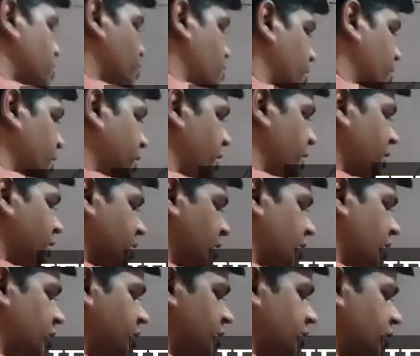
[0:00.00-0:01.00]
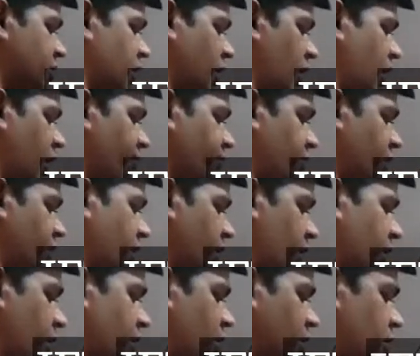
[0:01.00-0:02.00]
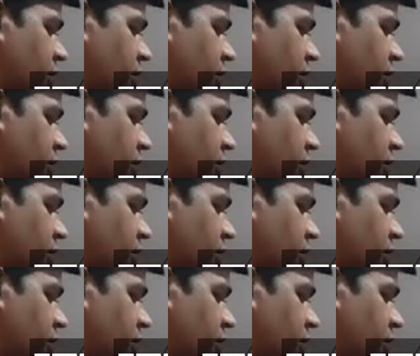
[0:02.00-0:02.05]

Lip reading: So here initial energy is half k